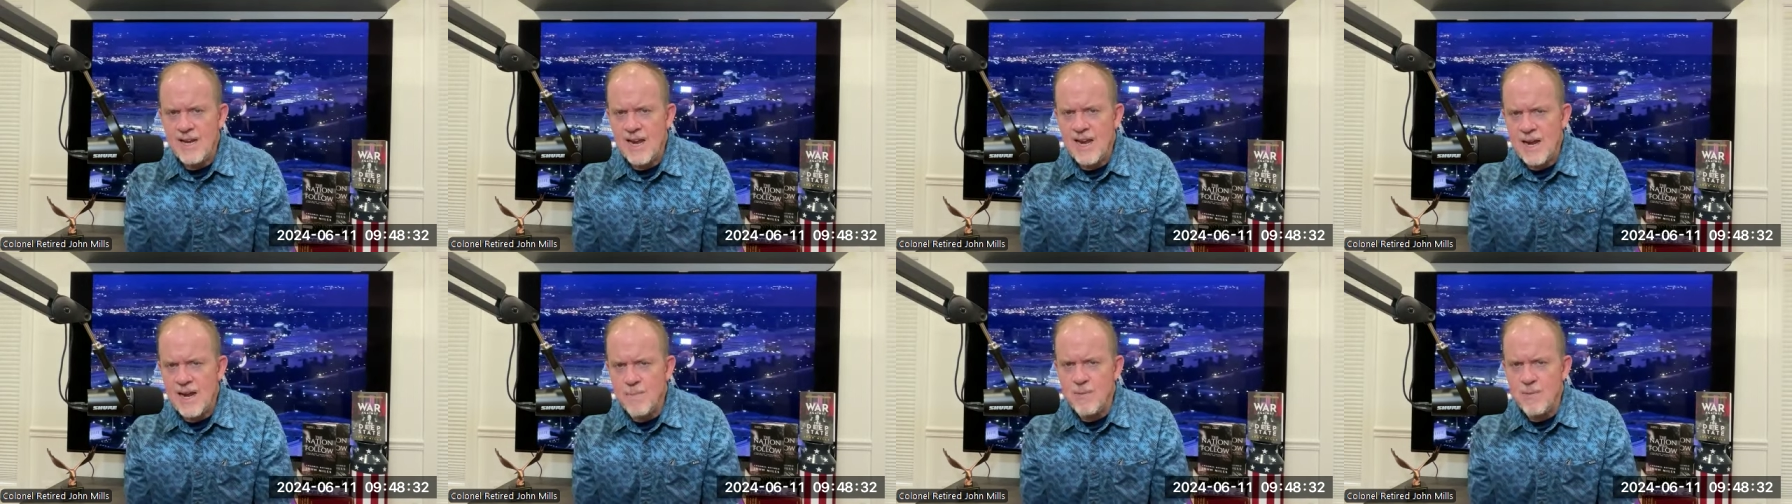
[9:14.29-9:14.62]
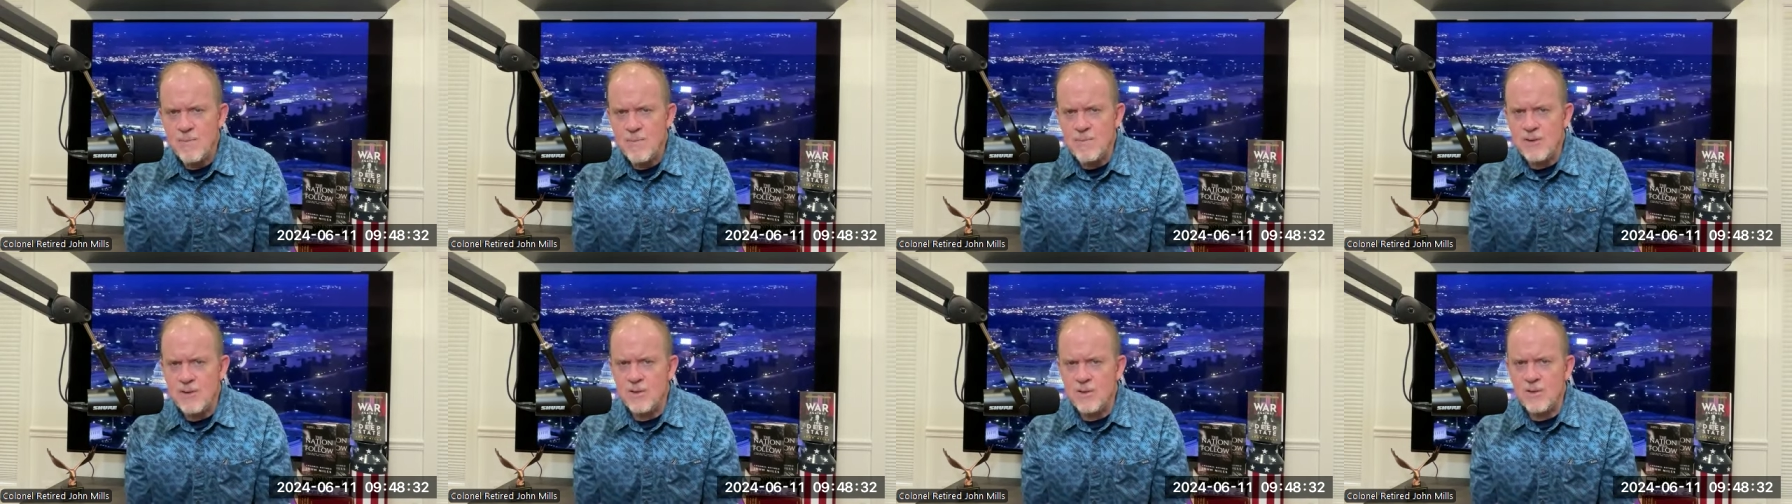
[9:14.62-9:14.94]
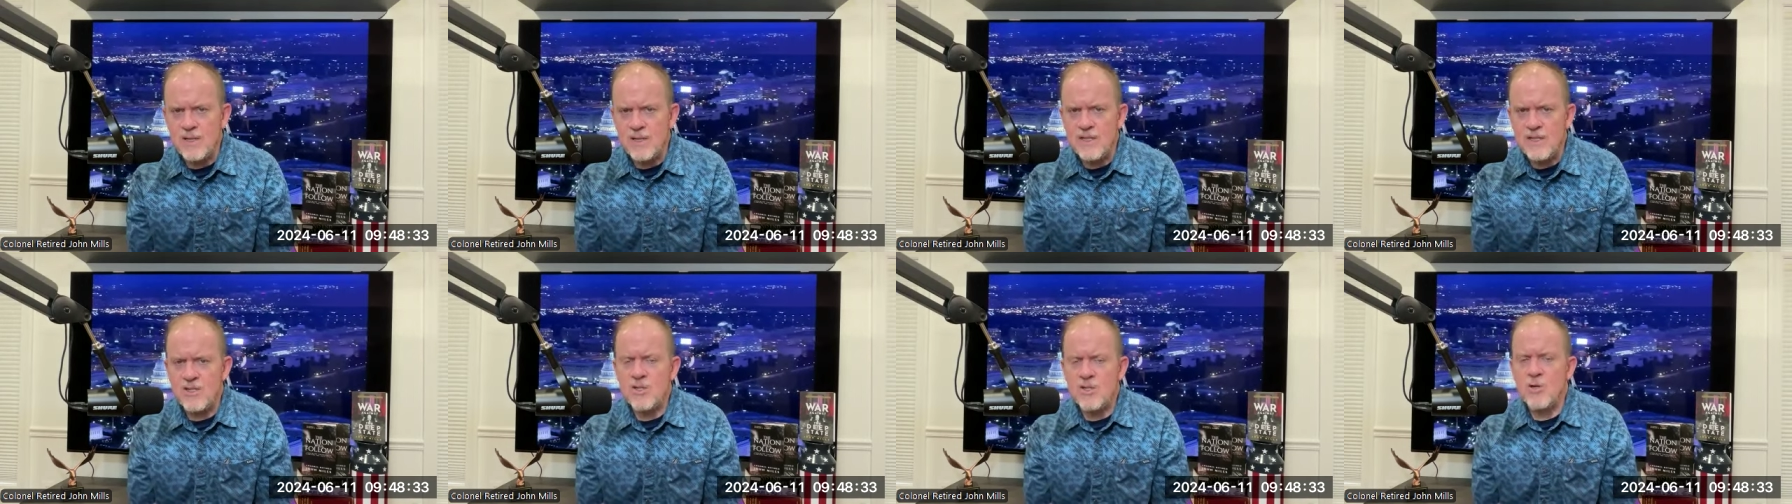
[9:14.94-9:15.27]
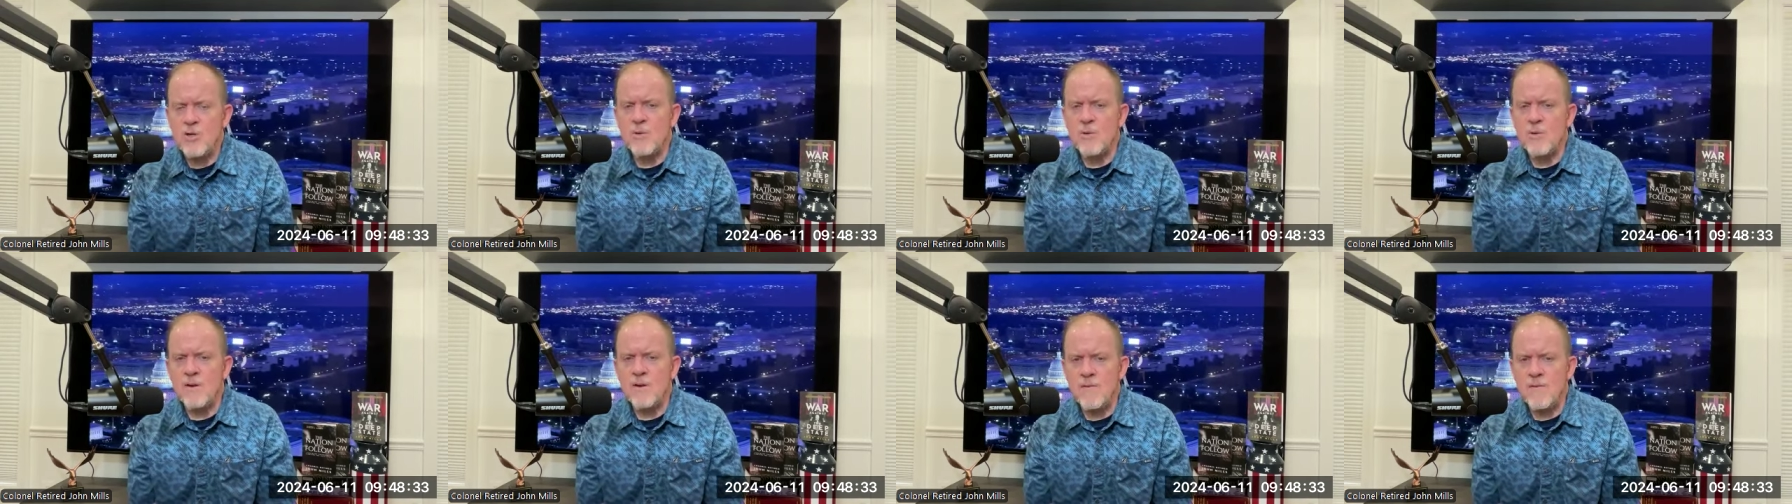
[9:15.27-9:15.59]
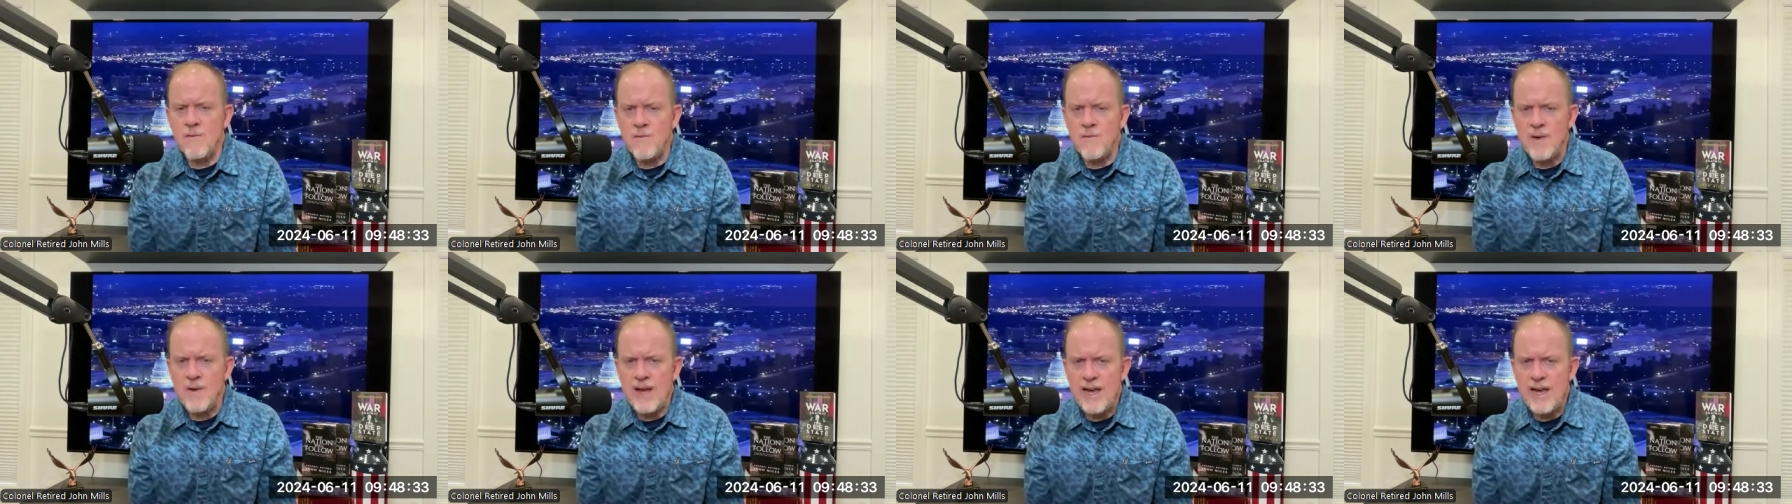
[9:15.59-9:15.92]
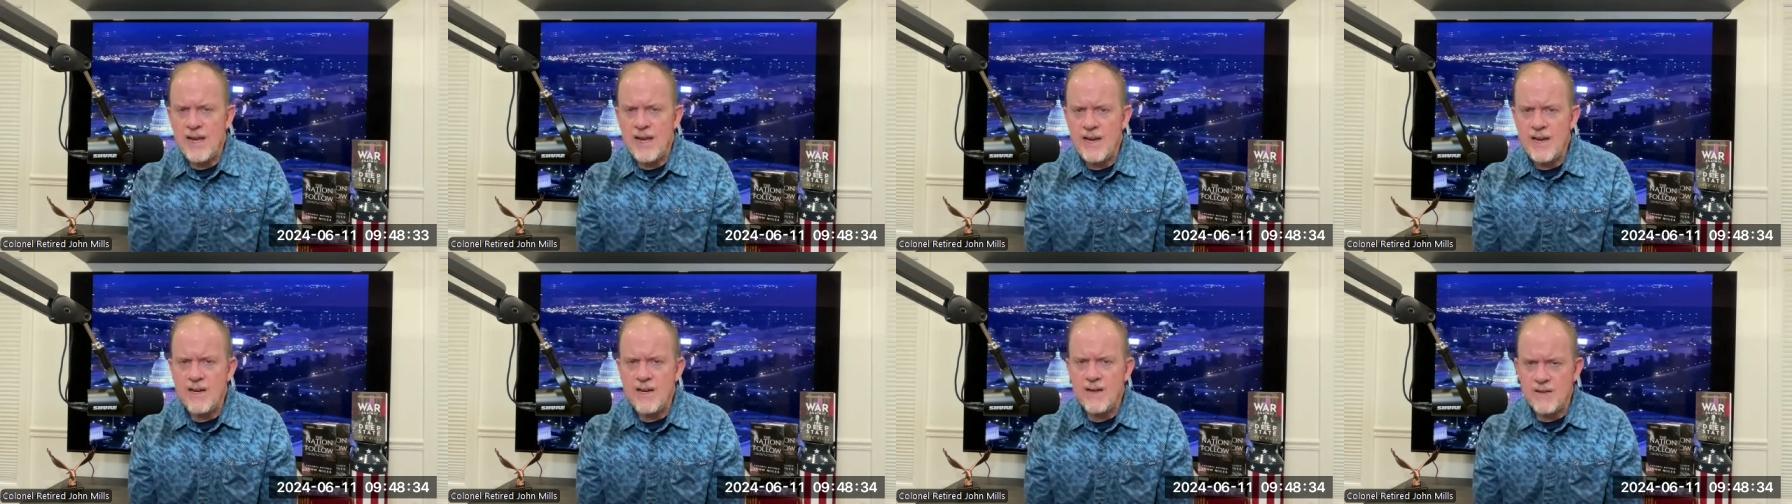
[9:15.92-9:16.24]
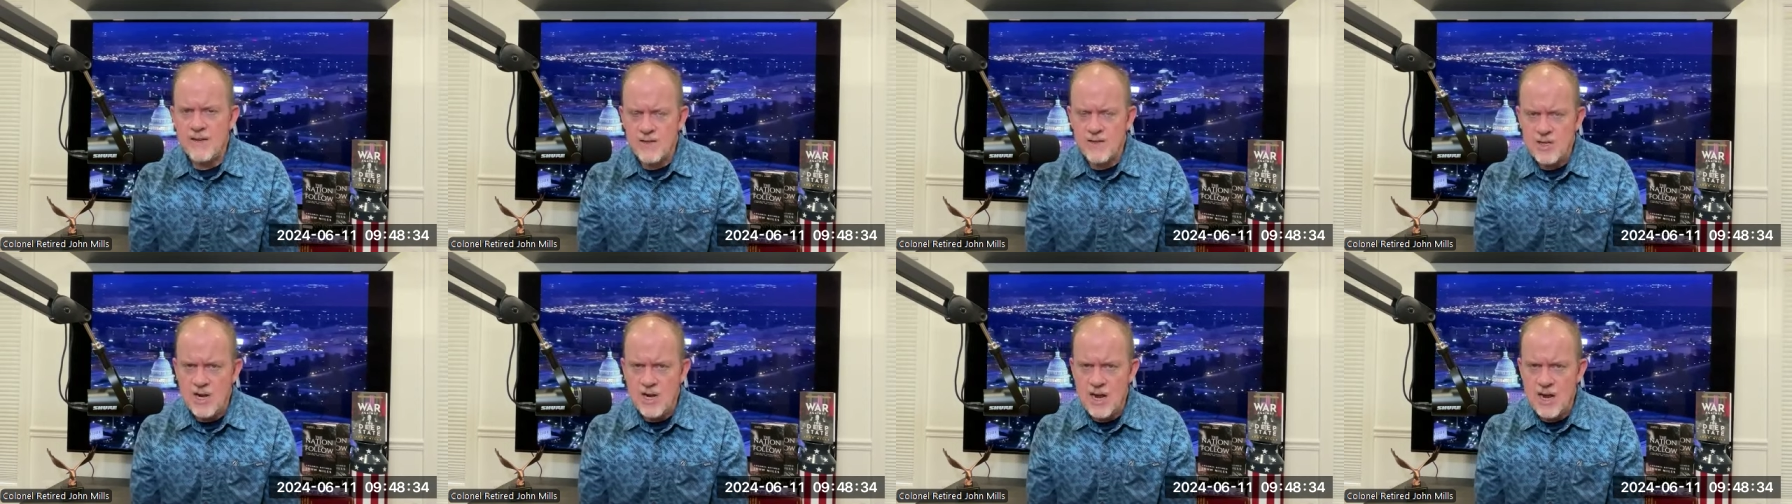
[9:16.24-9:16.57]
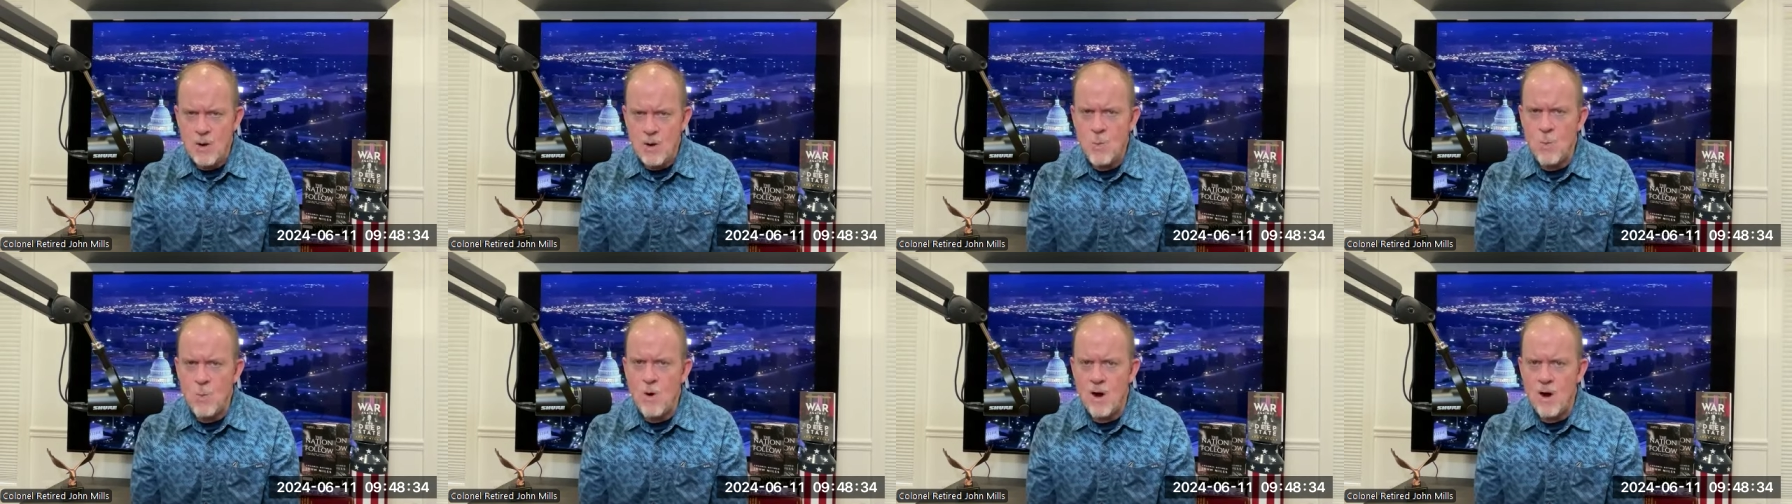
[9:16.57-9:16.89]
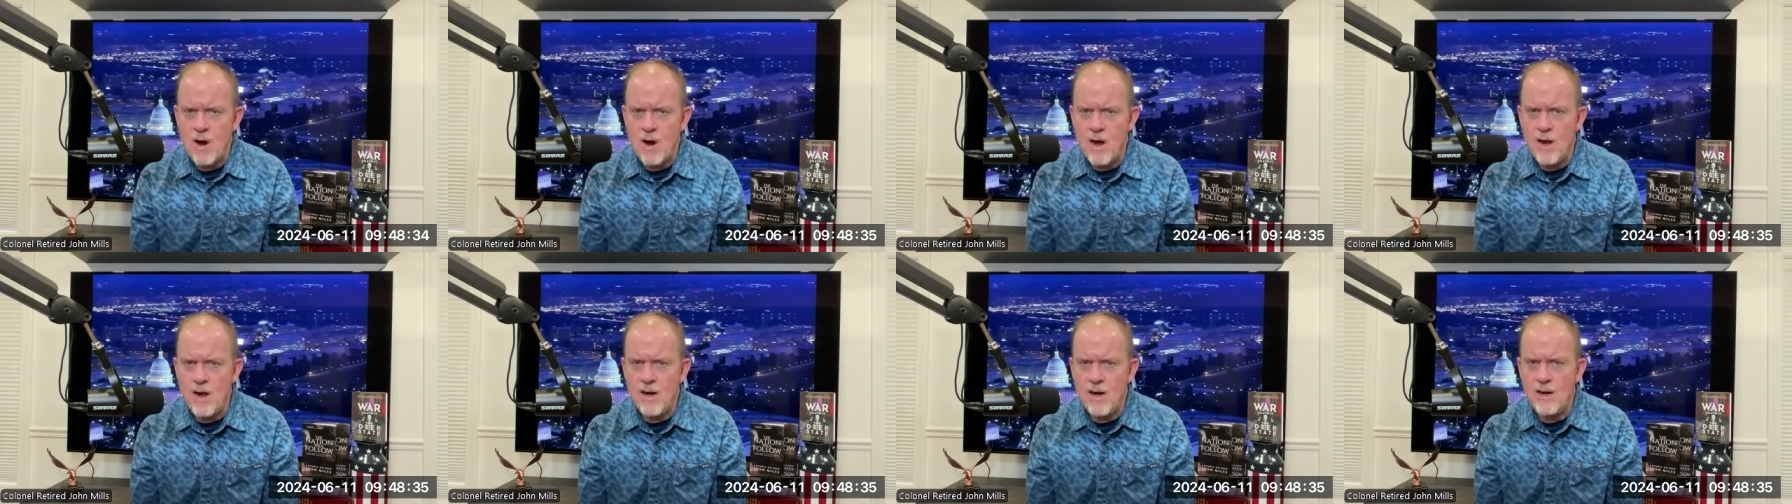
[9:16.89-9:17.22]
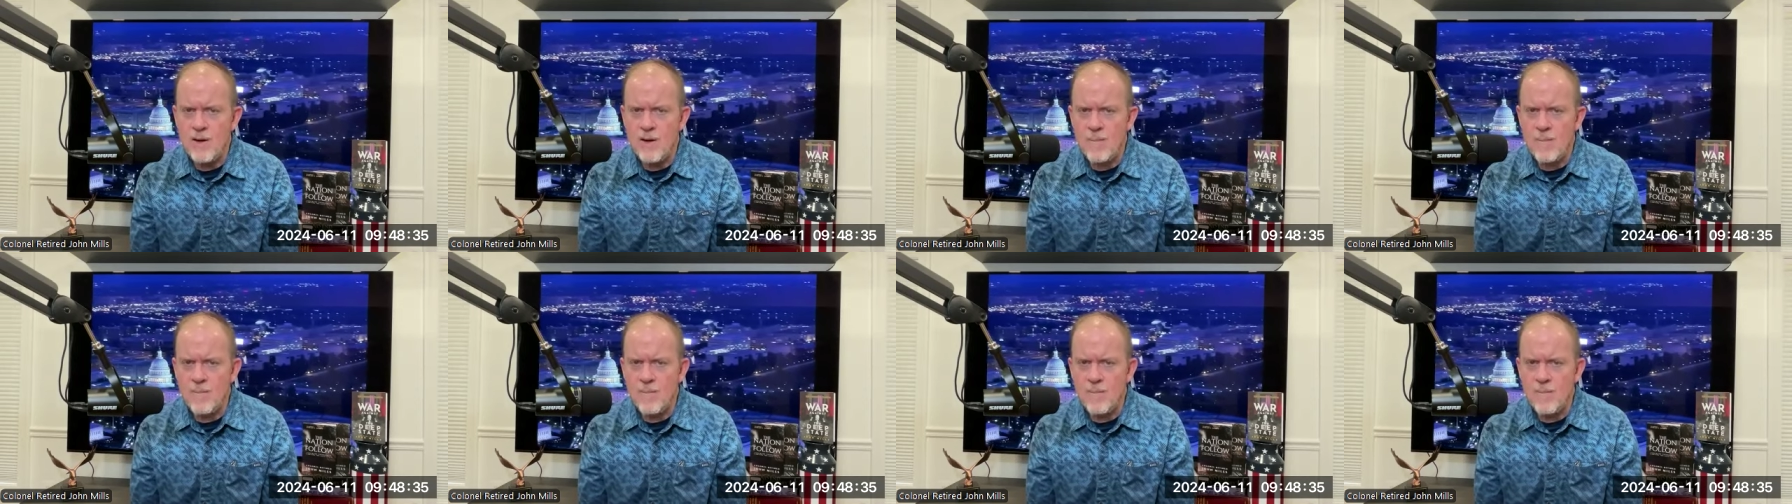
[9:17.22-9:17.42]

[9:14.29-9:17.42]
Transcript: capabilities to invade Taiwan,